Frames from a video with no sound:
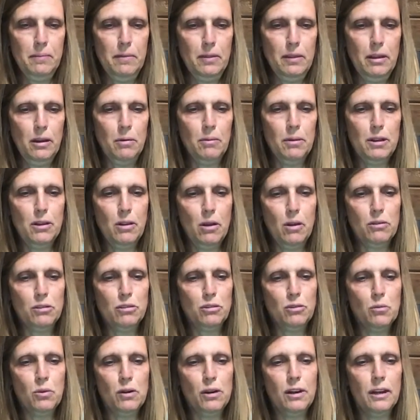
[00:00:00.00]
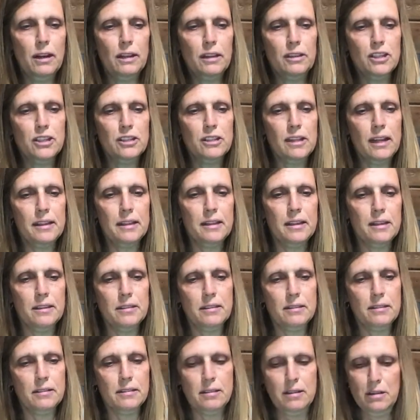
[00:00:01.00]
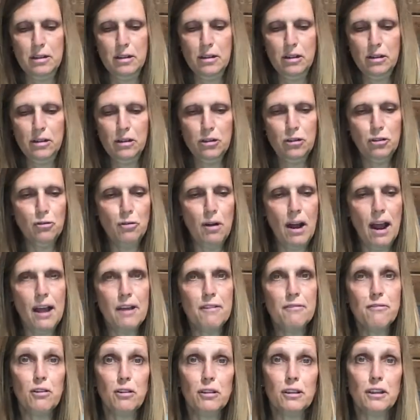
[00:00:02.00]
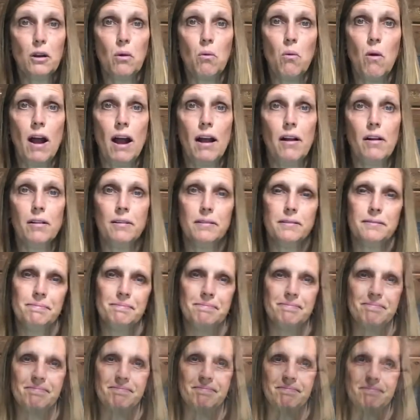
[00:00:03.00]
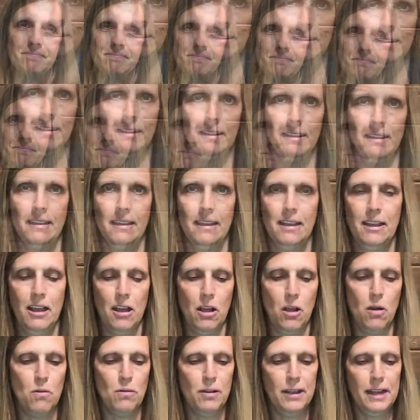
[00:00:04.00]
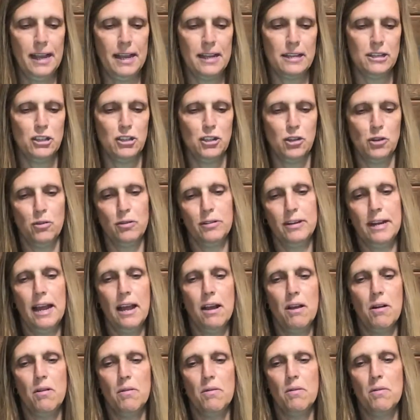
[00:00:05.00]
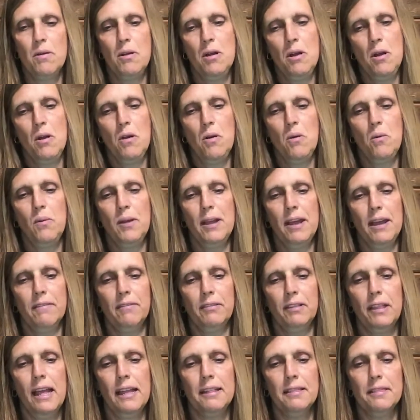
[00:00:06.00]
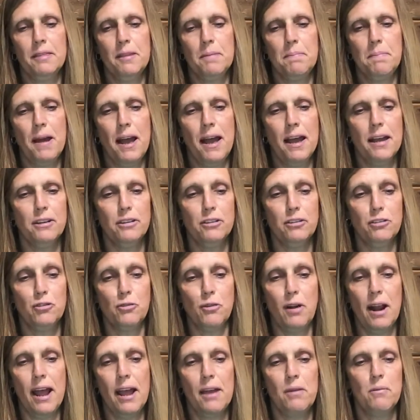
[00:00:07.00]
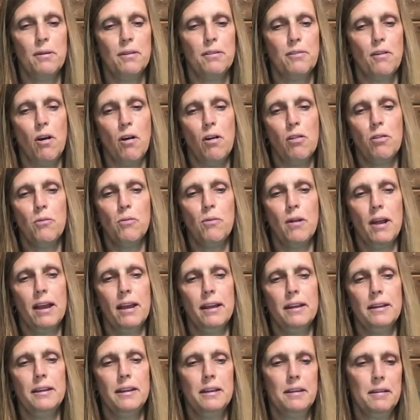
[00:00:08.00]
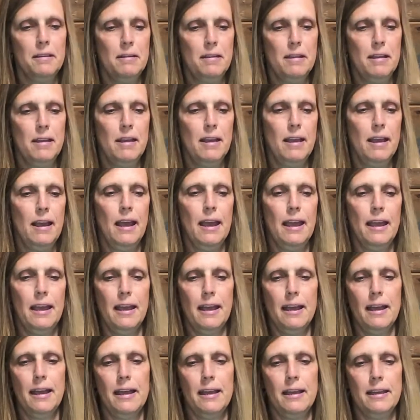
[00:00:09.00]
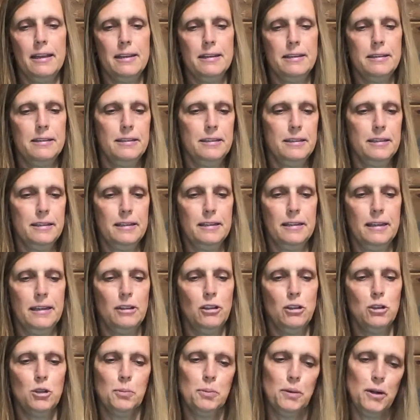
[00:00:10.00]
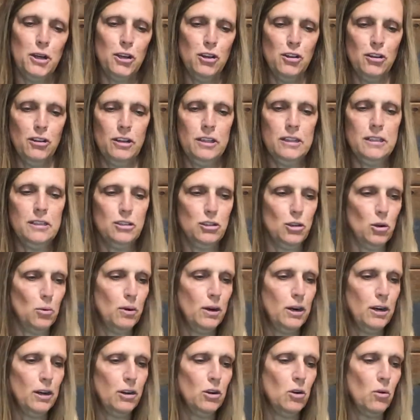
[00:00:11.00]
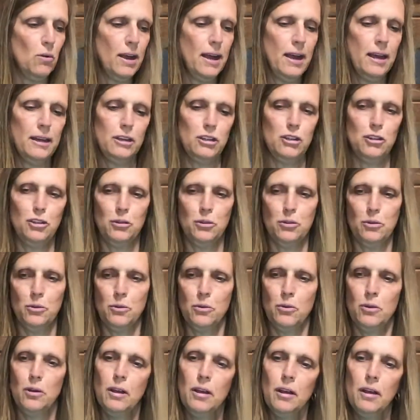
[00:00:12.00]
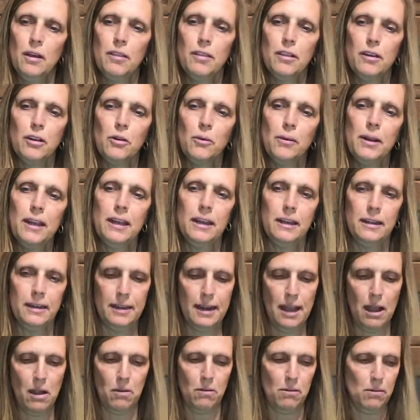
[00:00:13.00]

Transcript: There we go. So we're going to just let this dry for a little while. Okay, so now we have let the pot dry with all the red, and it looks pretty good. So we're going to go ahead and do the green now.